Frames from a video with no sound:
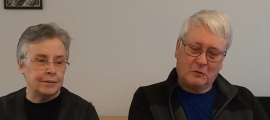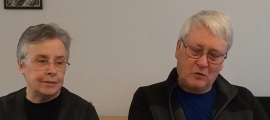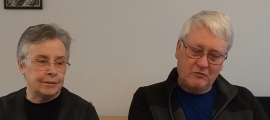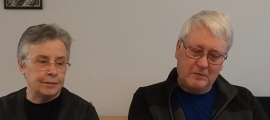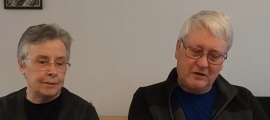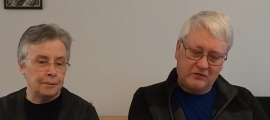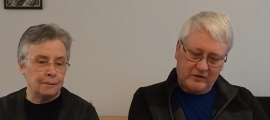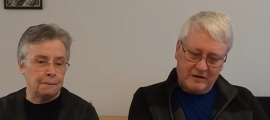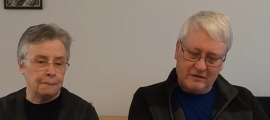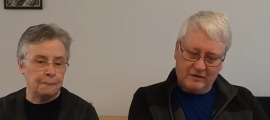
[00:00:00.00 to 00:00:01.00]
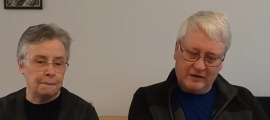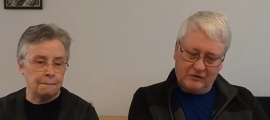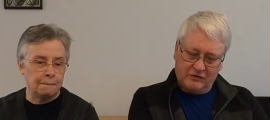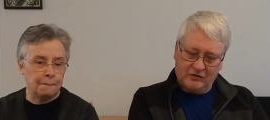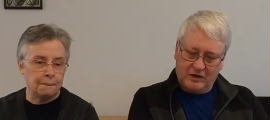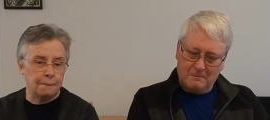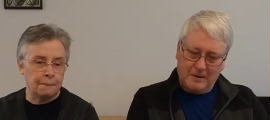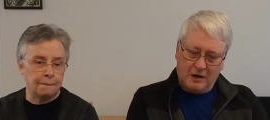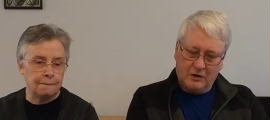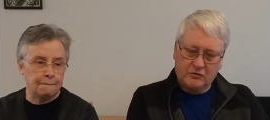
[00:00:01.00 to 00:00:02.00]
Speaker 1: we've been sent these uh,
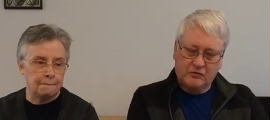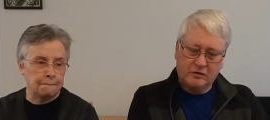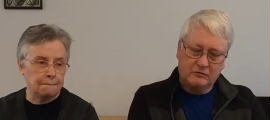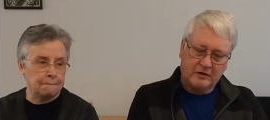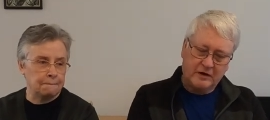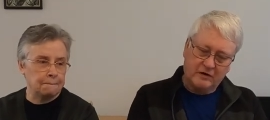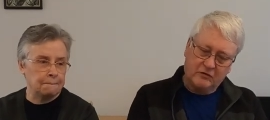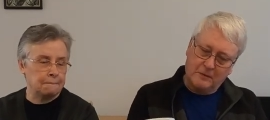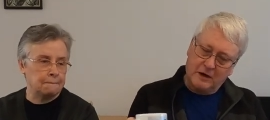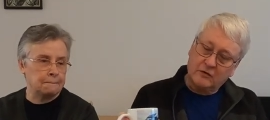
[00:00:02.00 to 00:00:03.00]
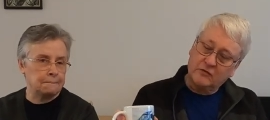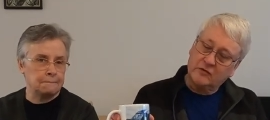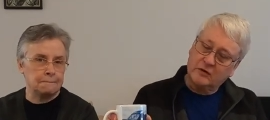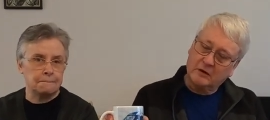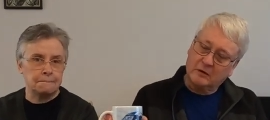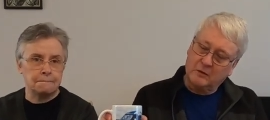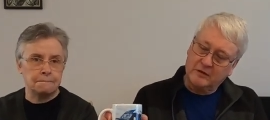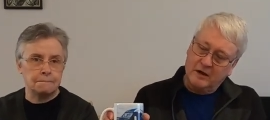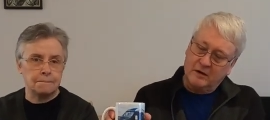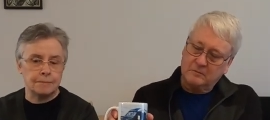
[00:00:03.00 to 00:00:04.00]
mugs, very nice mugs, with
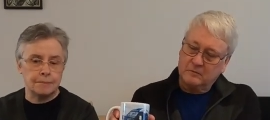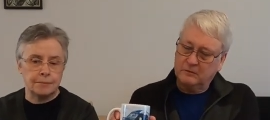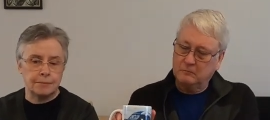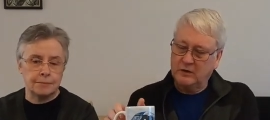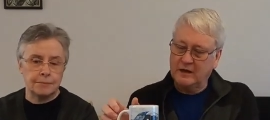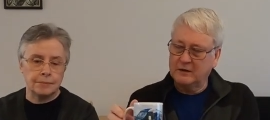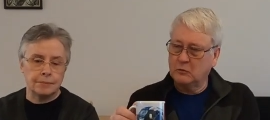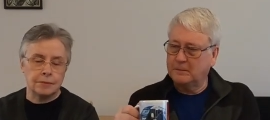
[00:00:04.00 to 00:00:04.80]
our with our little